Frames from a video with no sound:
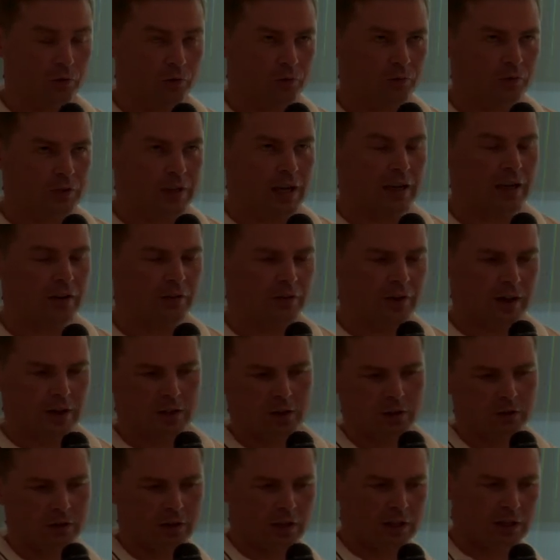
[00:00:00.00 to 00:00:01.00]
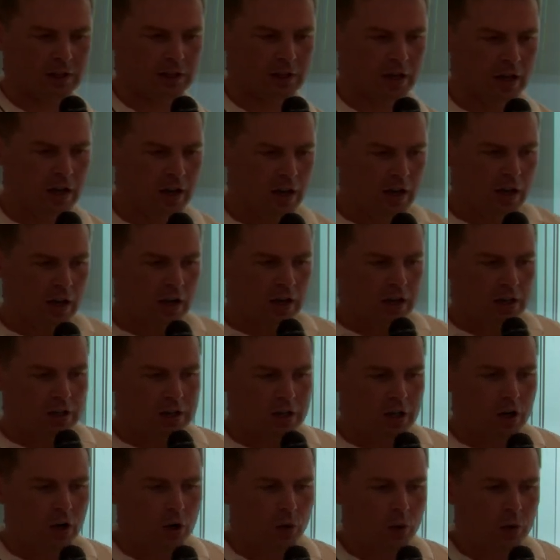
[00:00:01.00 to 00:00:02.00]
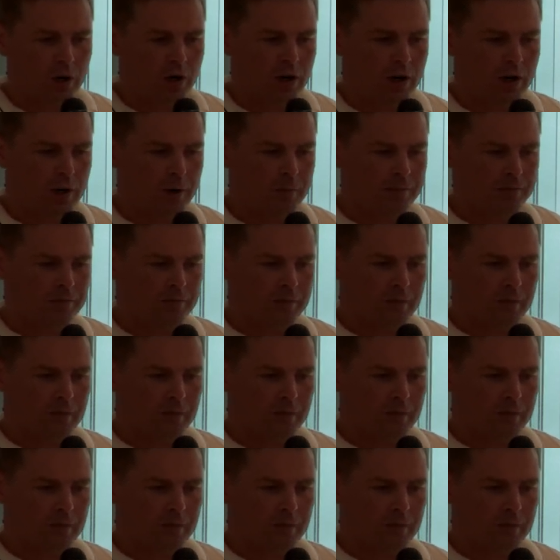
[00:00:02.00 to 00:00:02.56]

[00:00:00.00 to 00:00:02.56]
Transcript: side effects of this. So